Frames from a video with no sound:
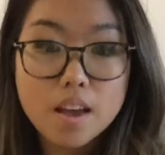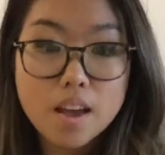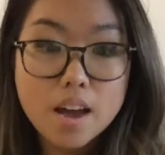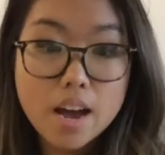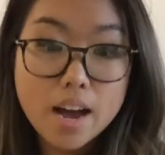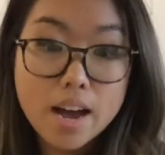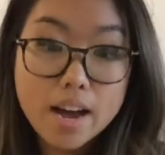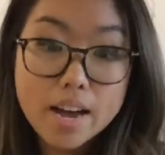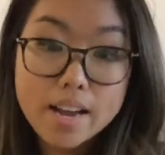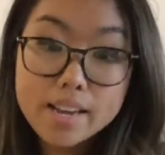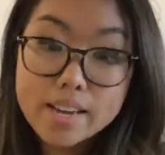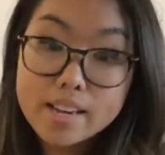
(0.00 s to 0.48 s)

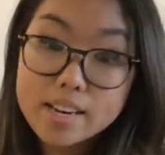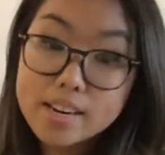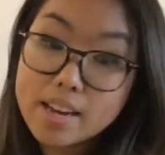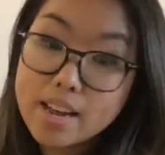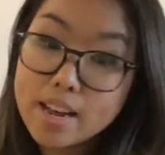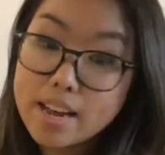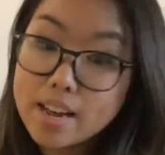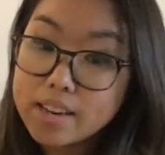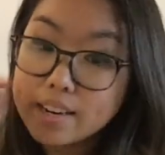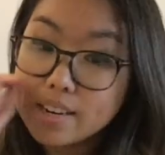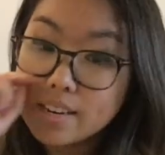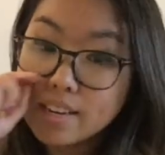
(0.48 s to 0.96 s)
I can
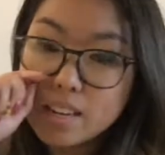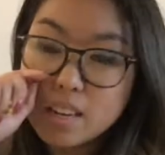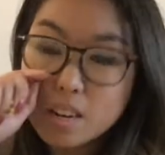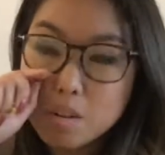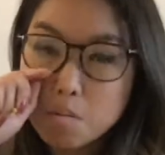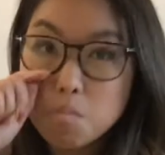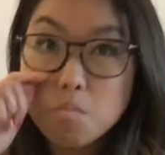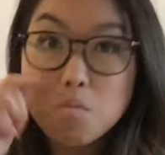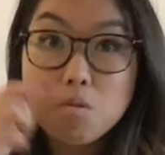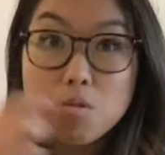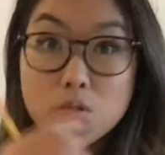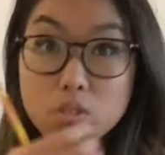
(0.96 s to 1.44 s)
add
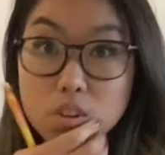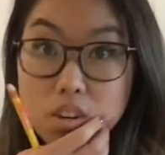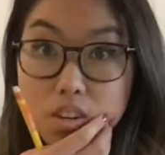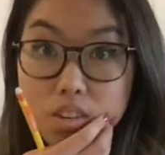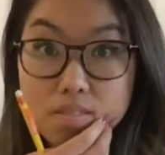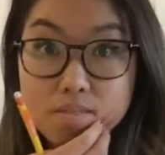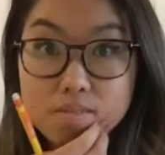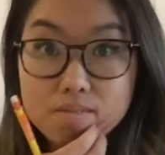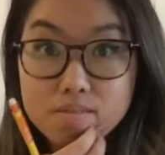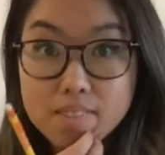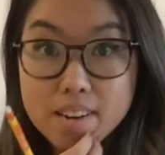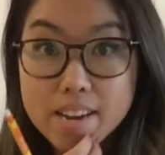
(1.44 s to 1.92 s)
in more.
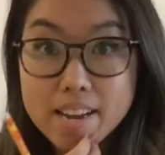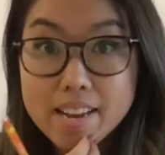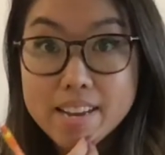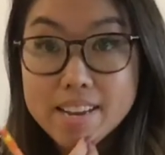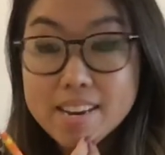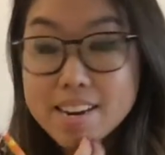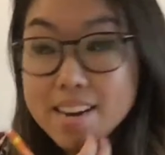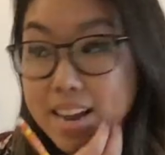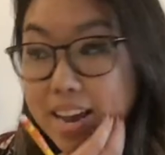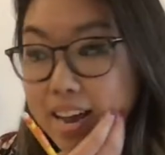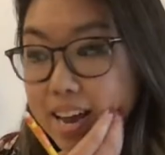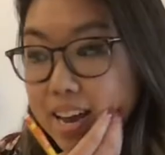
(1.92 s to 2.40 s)
I
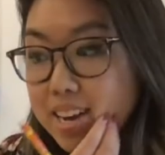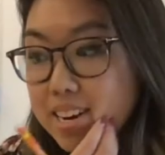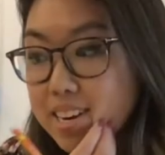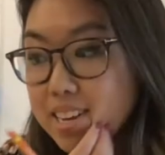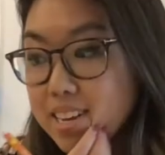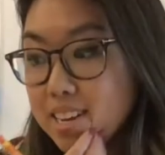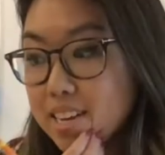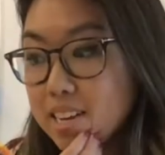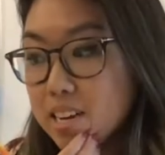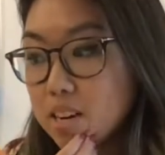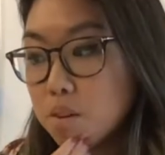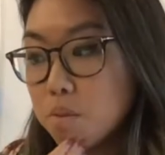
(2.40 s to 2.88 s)
can add
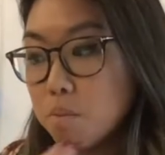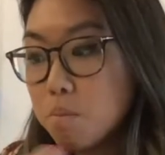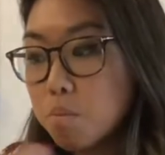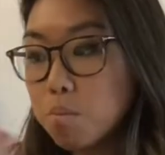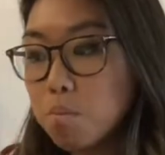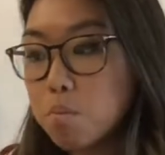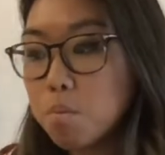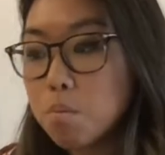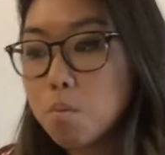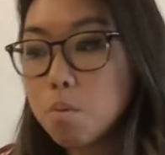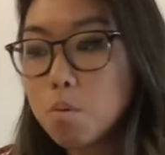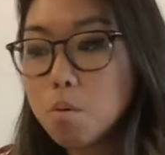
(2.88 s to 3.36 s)
in
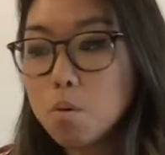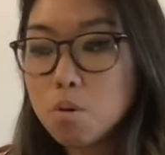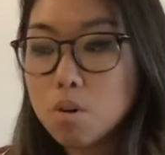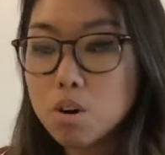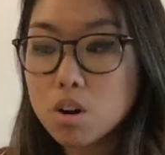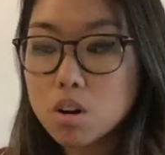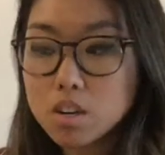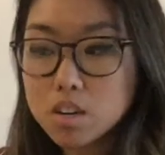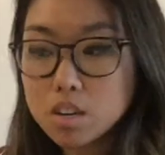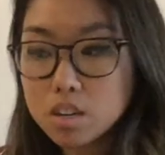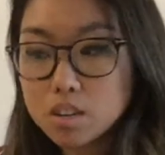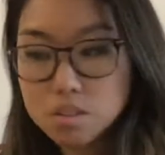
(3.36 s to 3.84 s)

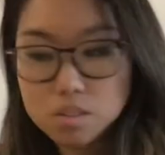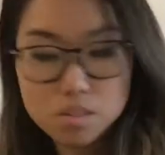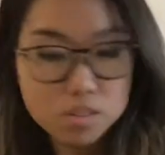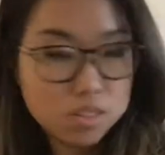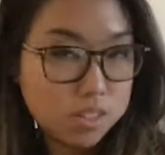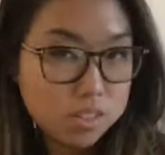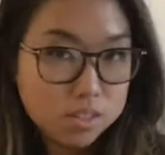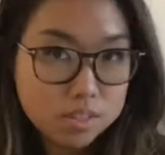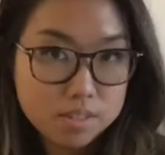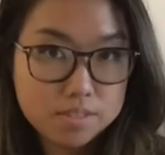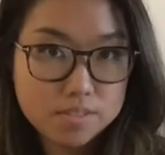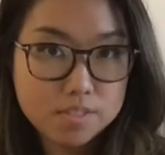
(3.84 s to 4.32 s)
more
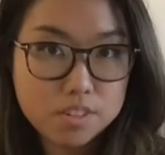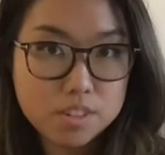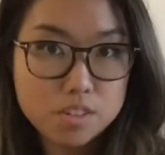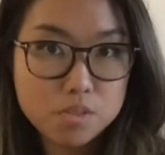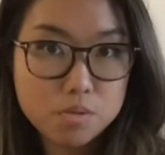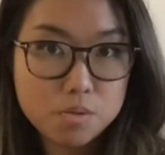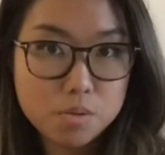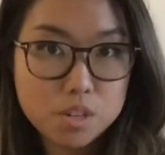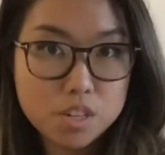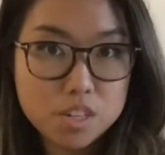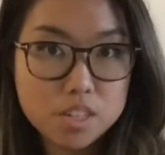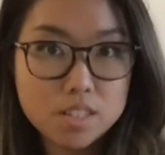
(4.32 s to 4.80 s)
different
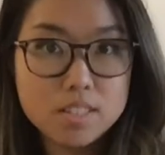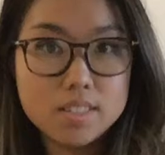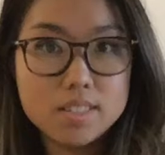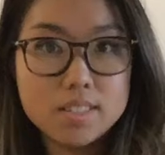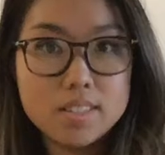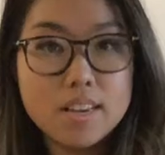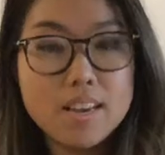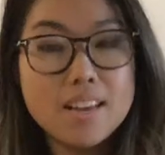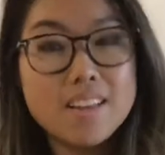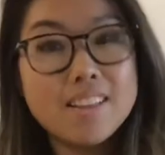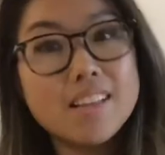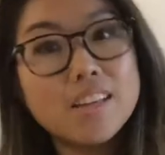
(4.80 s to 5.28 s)
words
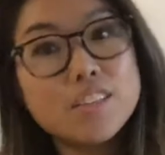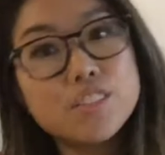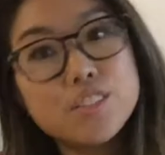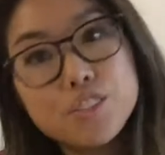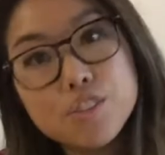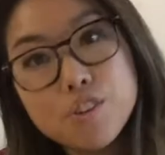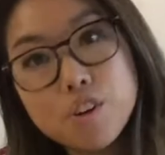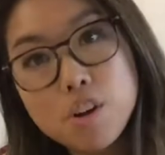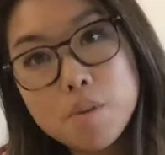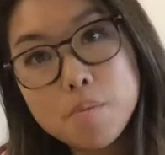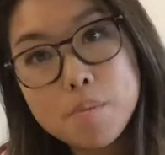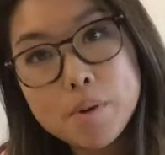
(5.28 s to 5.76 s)
that
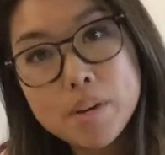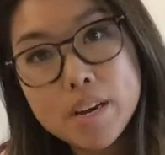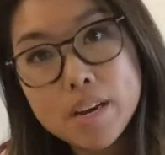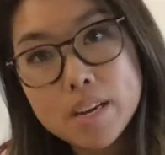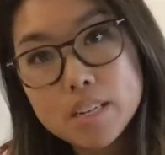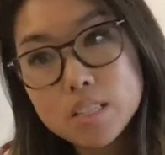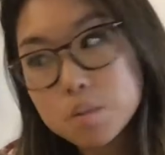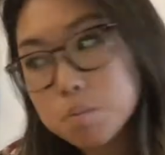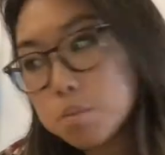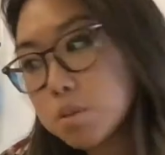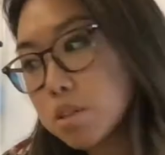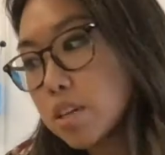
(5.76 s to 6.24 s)
show I'm an
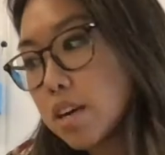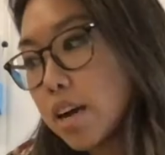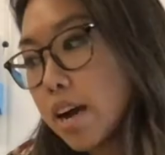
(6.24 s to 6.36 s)
expert.